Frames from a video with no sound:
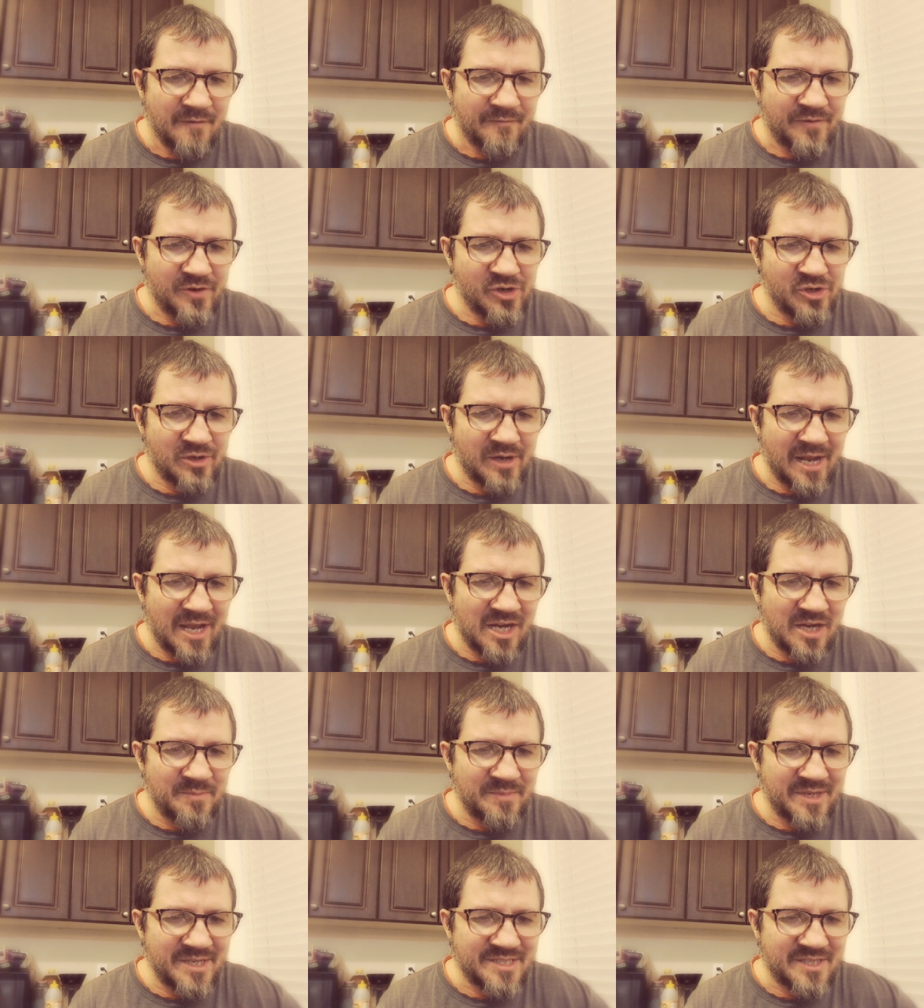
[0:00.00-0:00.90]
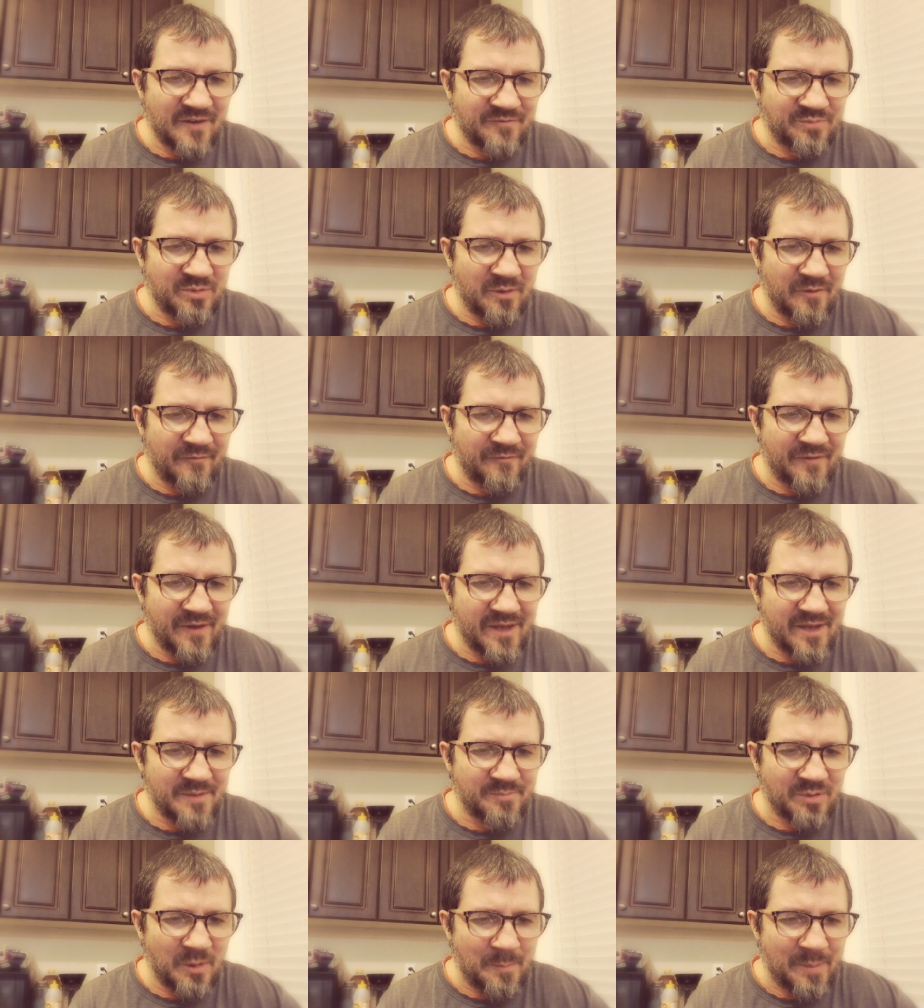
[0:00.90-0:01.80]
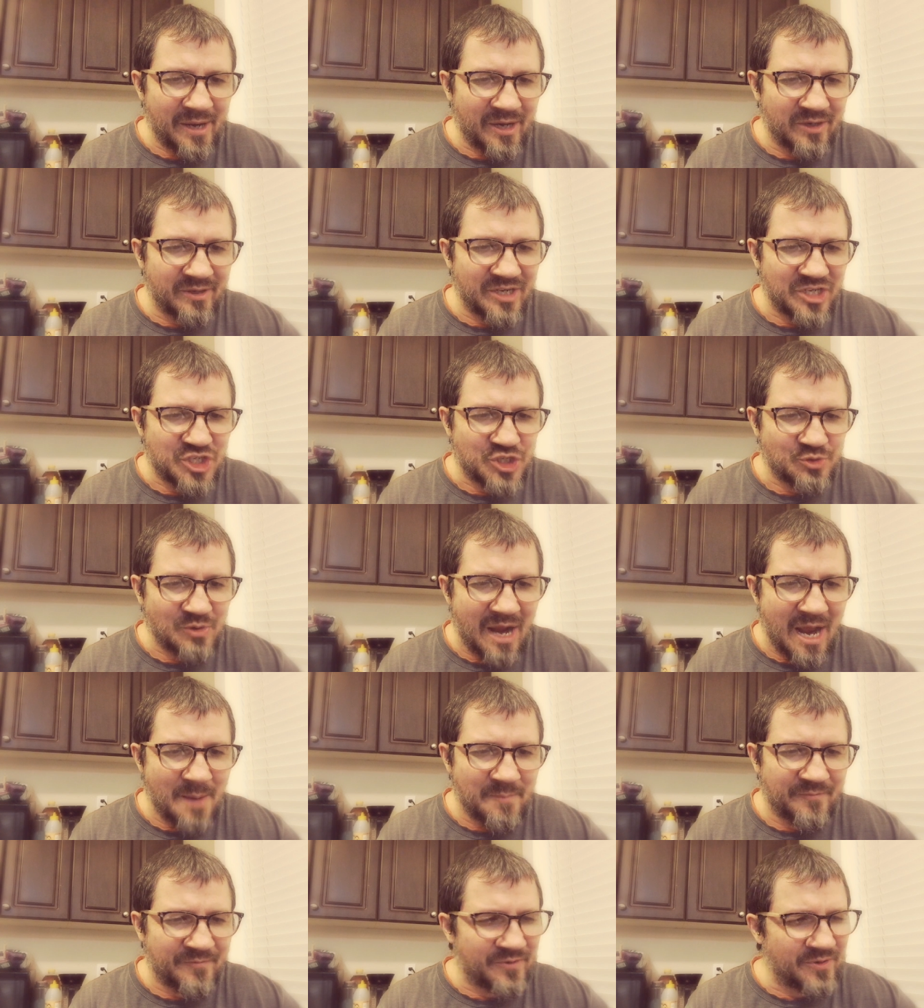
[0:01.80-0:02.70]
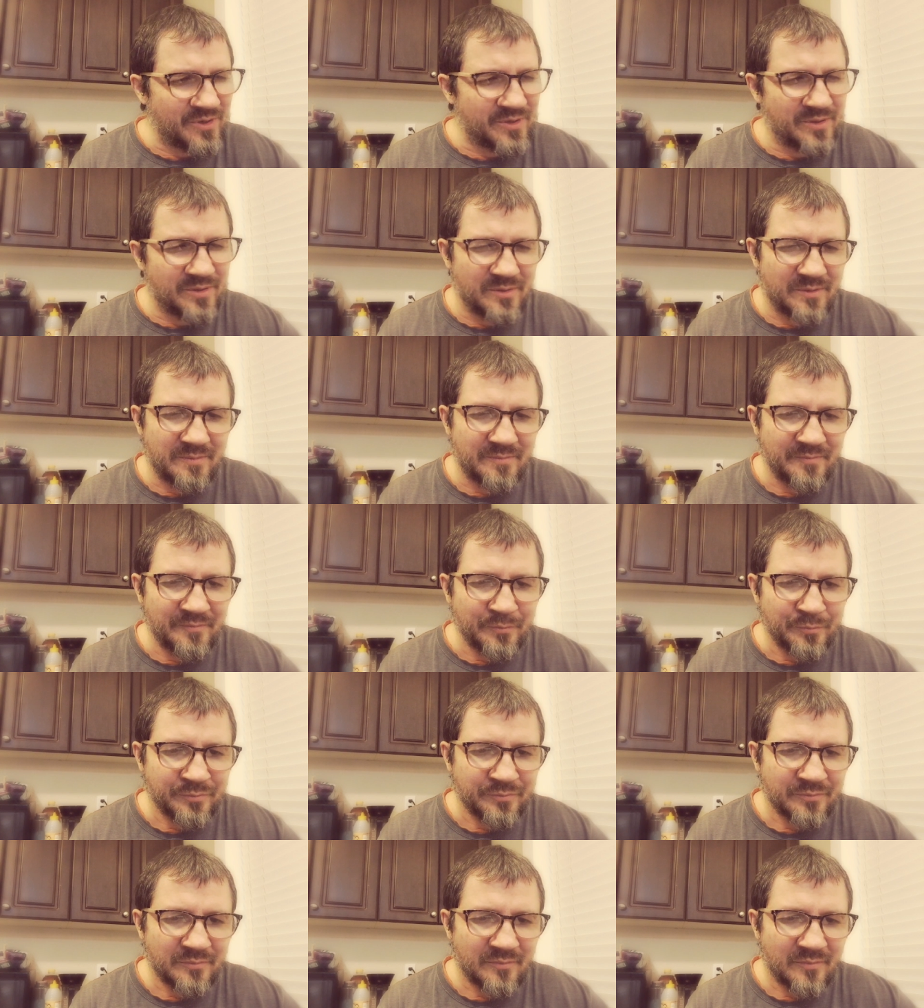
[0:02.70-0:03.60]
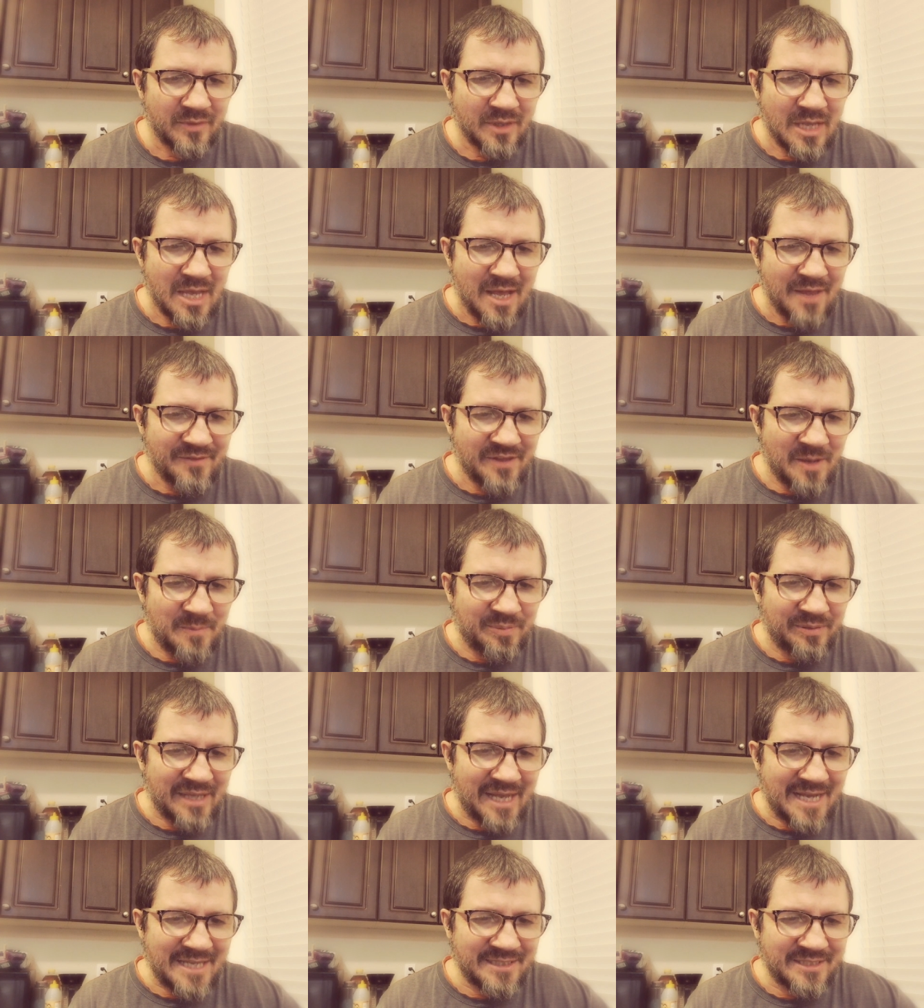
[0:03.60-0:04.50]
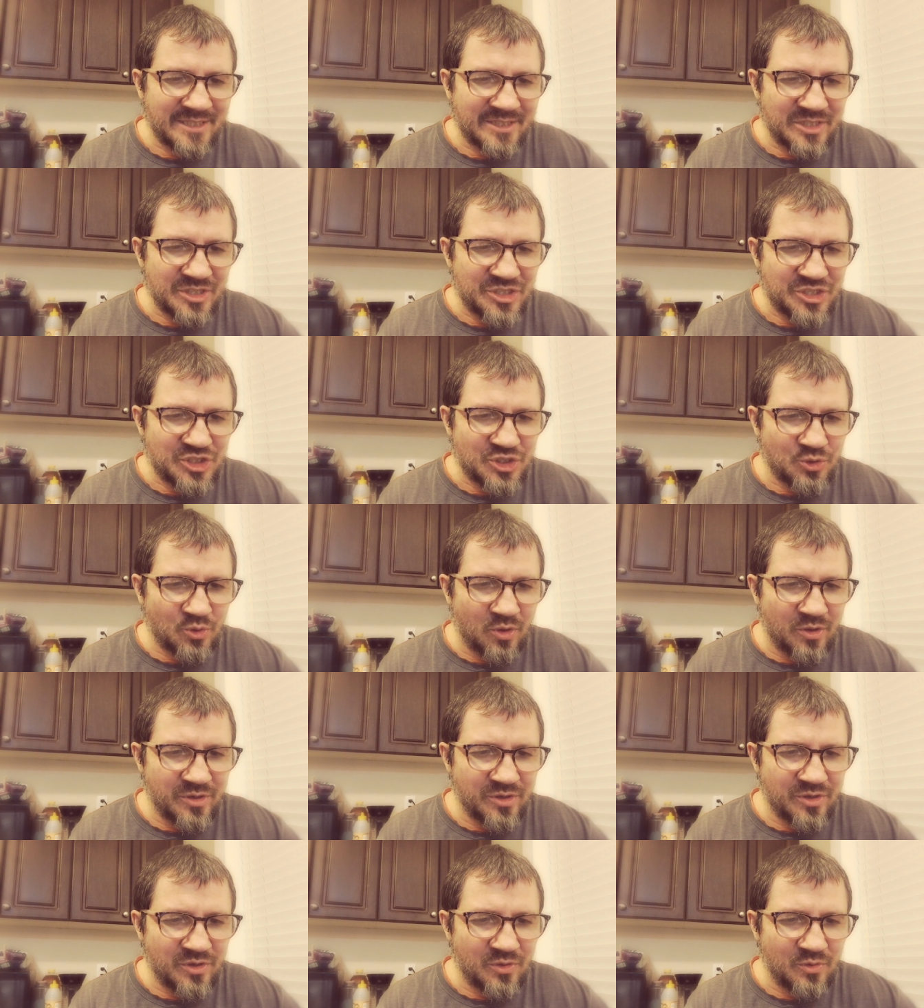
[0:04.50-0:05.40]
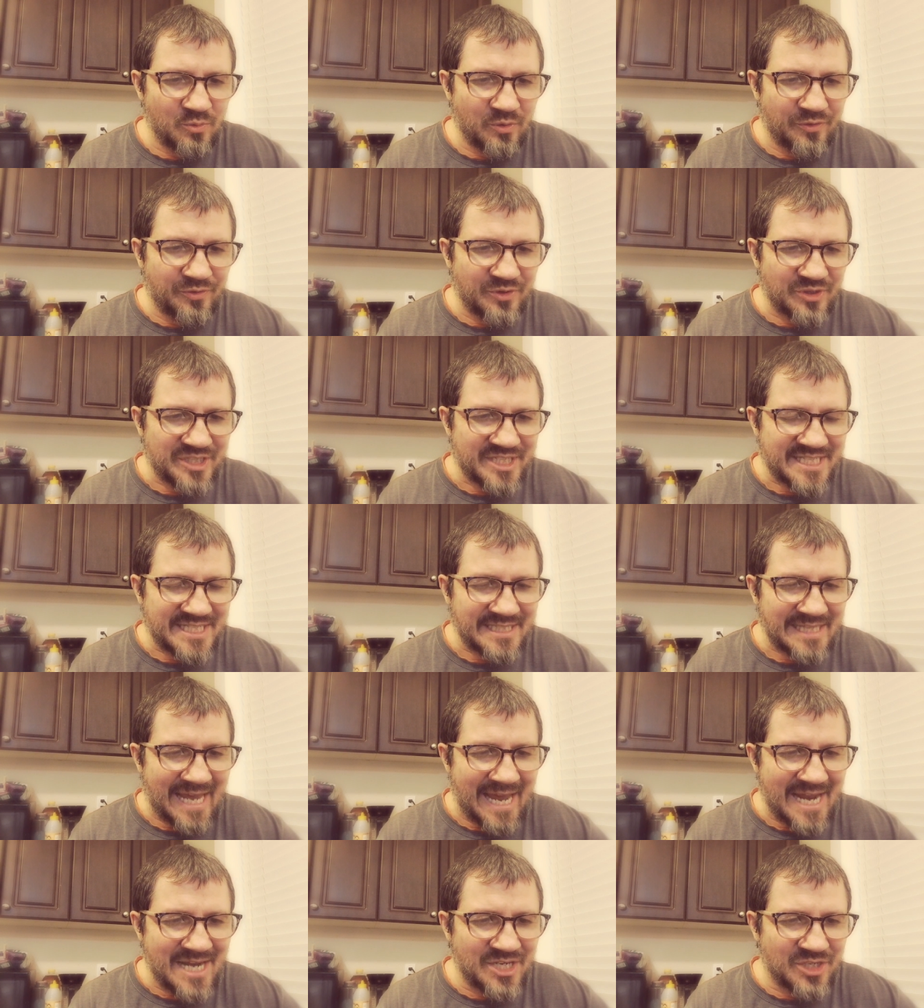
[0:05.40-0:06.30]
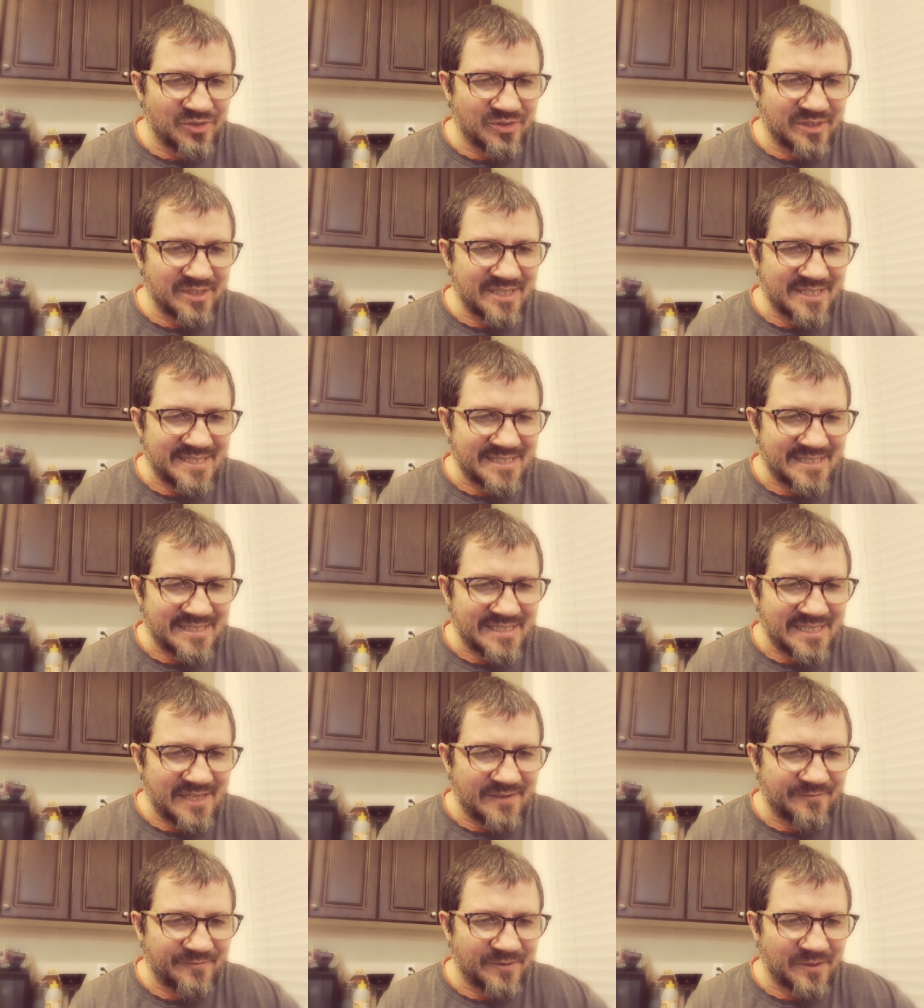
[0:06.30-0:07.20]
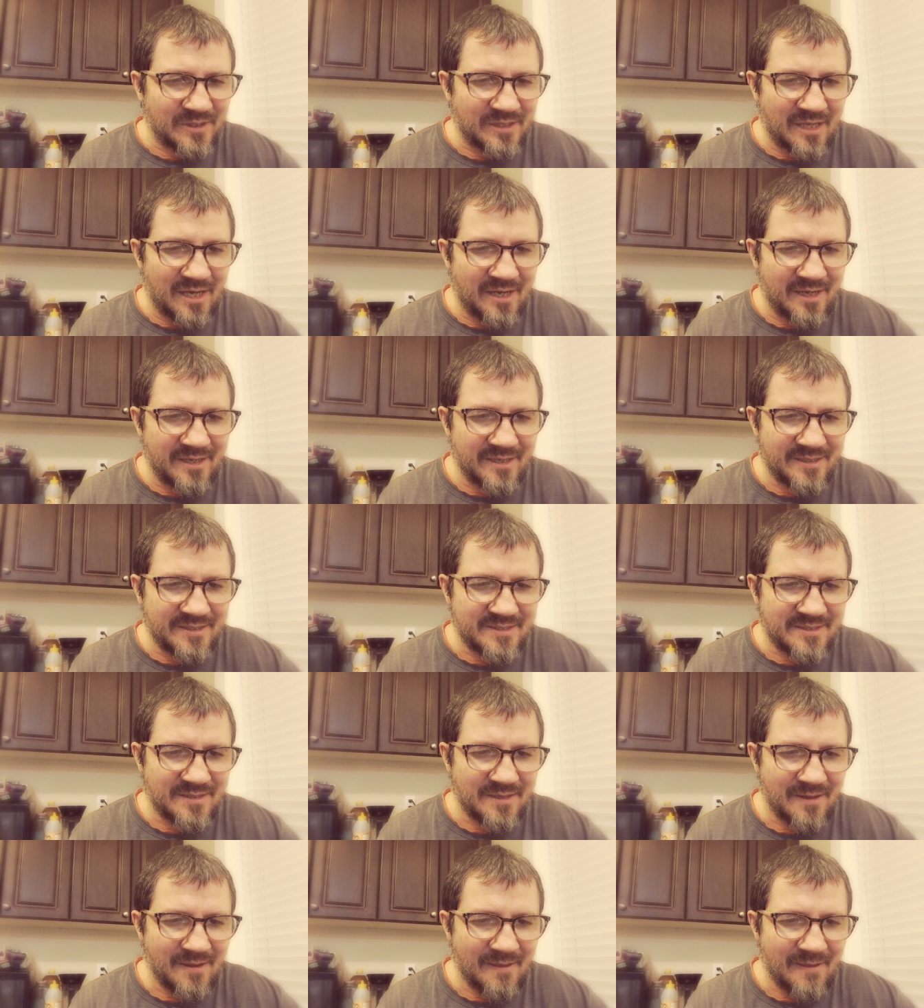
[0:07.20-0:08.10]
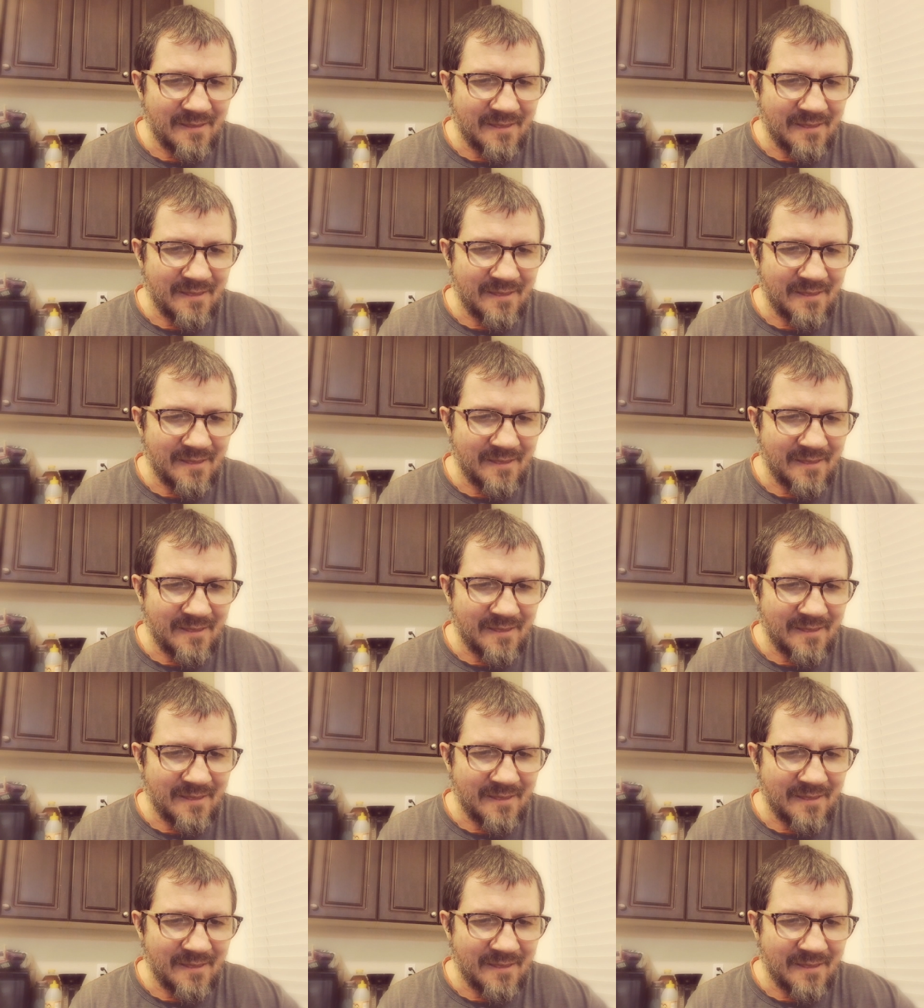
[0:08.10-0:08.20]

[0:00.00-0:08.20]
For your enemies have prepared a trap for you. They plan to destroy you with their slander and deceitful lies.